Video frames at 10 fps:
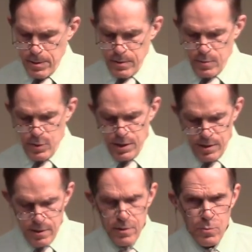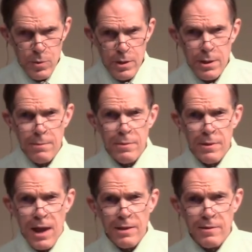So we need, we, um, in
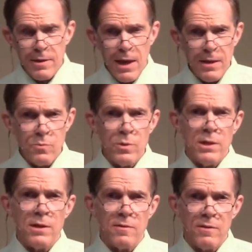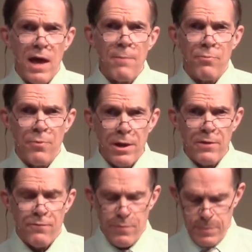that case, we need to stop
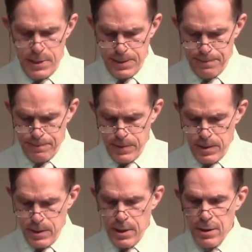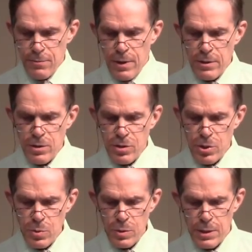running from Him and run
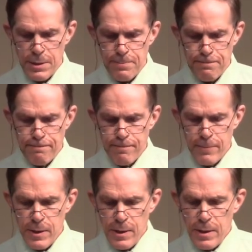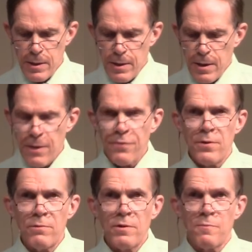to Him. And the
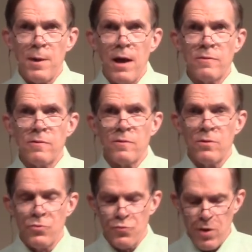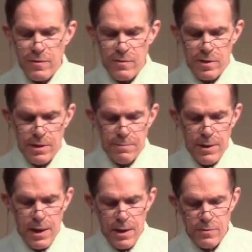third response is to trust Him
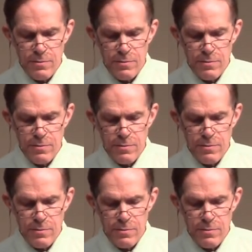as